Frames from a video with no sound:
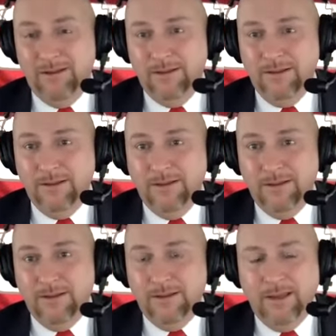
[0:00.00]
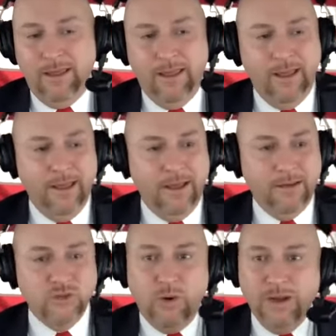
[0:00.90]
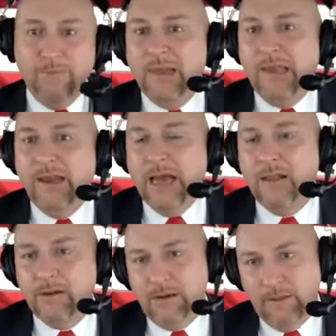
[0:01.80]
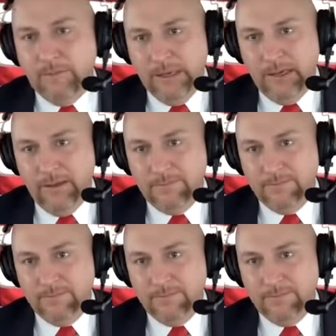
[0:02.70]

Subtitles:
$20 billion company.